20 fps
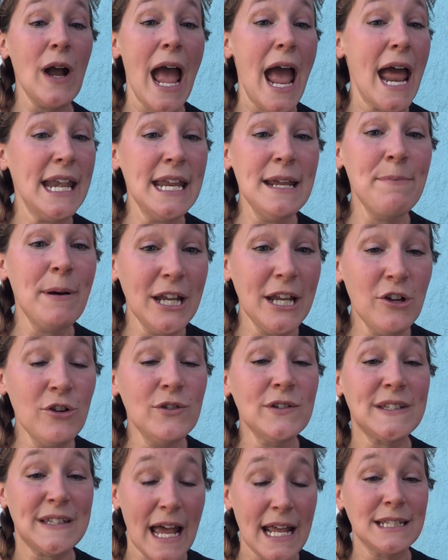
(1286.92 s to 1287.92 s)
anybody who
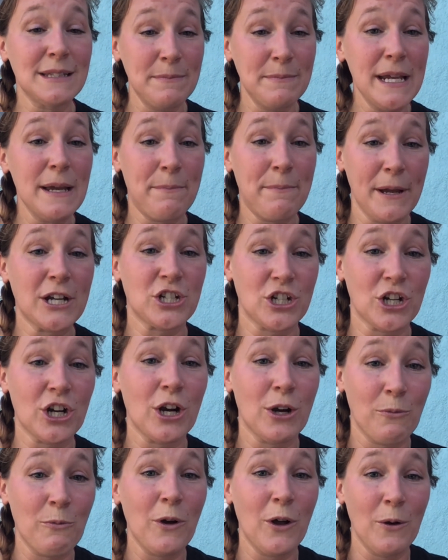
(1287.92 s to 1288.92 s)
sends me a
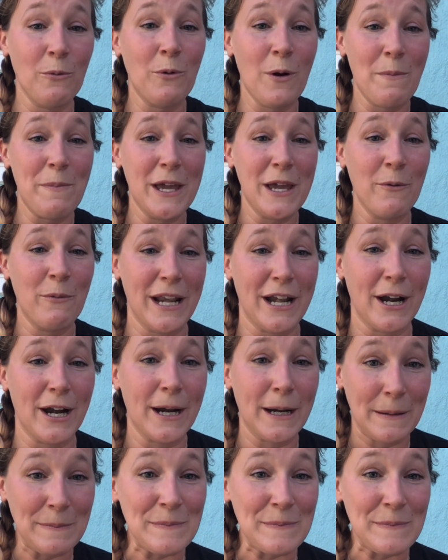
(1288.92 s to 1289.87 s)
picture will be a winner.